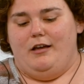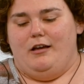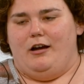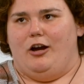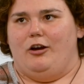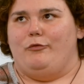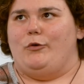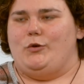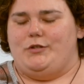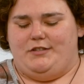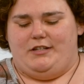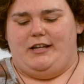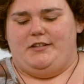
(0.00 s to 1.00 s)
Our
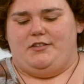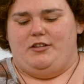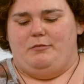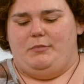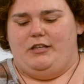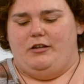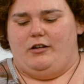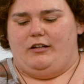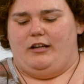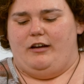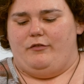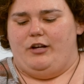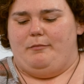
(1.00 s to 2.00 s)
focus today is going to be on
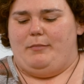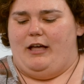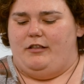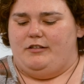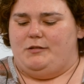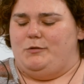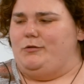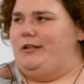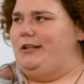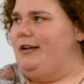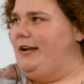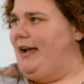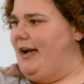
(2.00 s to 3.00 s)
covering balance between
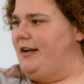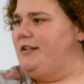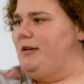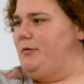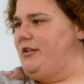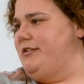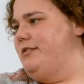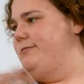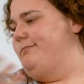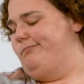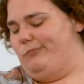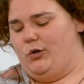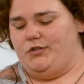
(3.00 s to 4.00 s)
kind of academics,
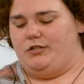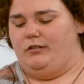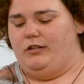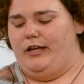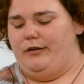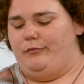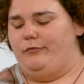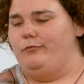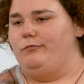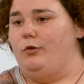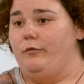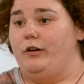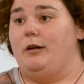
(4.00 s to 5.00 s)
personal life,
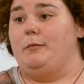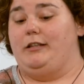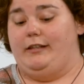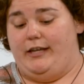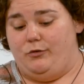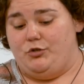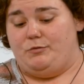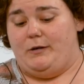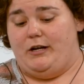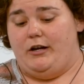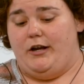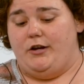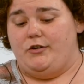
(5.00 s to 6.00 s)
overcoming language
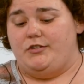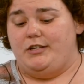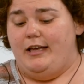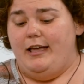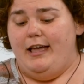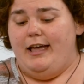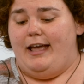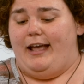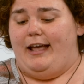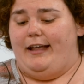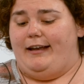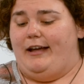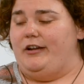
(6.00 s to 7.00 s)
barriers,
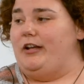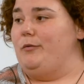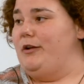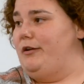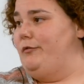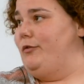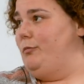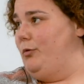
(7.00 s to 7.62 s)
and how to get ready for the